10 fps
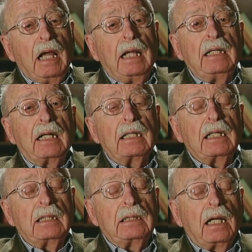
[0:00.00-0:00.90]
And that,
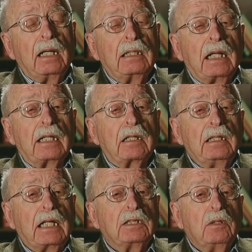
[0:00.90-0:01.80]
that
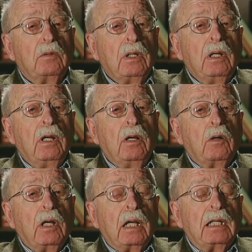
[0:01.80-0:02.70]
connection,
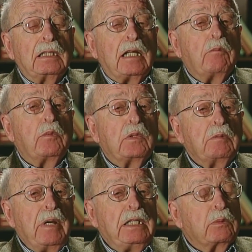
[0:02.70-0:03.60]
an attempt
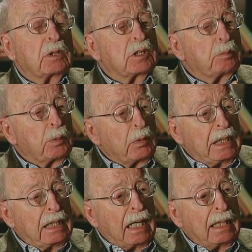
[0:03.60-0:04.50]
was made to
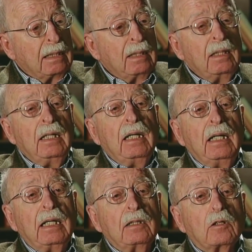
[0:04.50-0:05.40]
exploit that
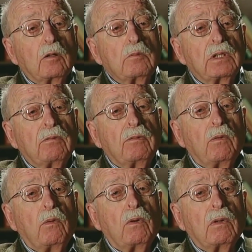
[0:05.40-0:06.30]
in terms of
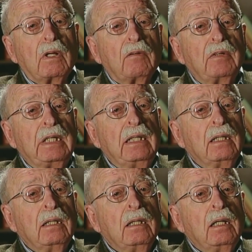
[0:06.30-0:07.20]
all of the
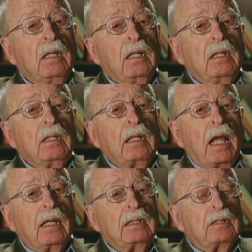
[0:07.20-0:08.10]

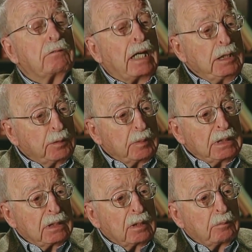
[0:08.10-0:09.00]

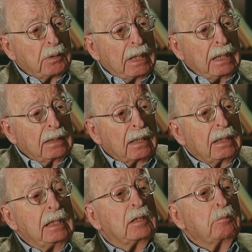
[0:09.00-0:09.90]
derangements in the brain that
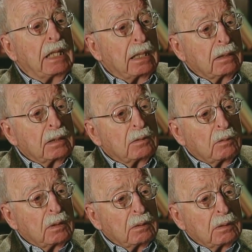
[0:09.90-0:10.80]
lead to mental
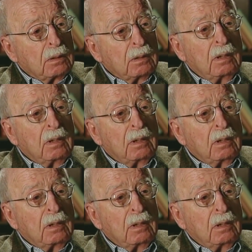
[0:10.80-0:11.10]
disorders.